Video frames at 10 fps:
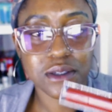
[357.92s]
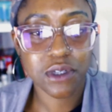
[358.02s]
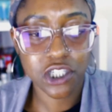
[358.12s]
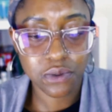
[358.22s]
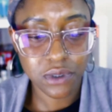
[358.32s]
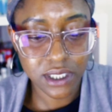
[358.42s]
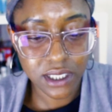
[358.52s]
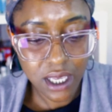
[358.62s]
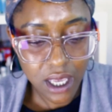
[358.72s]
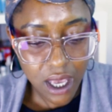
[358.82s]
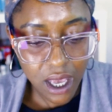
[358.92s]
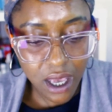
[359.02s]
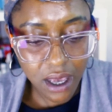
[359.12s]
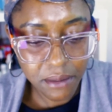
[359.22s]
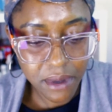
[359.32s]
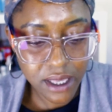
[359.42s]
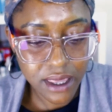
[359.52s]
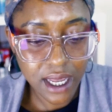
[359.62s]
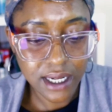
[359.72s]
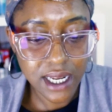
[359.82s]
which was
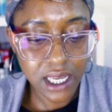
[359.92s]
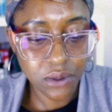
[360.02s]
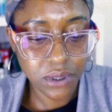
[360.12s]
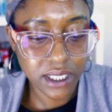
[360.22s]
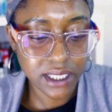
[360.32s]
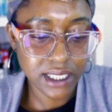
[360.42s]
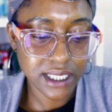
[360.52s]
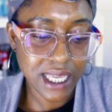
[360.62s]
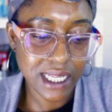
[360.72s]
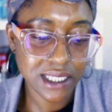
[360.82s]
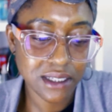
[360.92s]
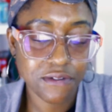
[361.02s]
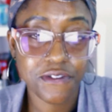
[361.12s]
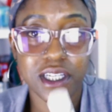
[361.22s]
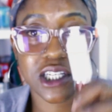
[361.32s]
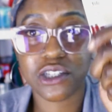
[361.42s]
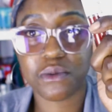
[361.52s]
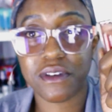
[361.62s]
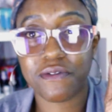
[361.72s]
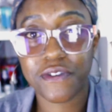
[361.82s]
their liquid satin finish
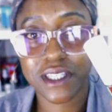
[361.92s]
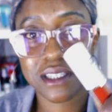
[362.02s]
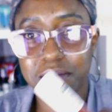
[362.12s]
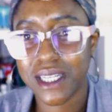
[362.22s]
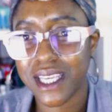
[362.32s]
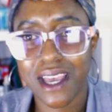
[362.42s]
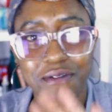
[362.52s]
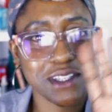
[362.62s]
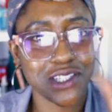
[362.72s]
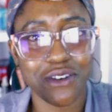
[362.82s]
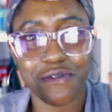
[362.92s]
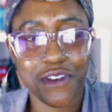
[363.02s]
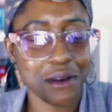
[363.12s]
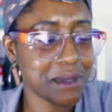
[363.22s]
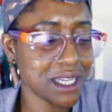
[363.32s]
with vitamin E. I think it's got vitamin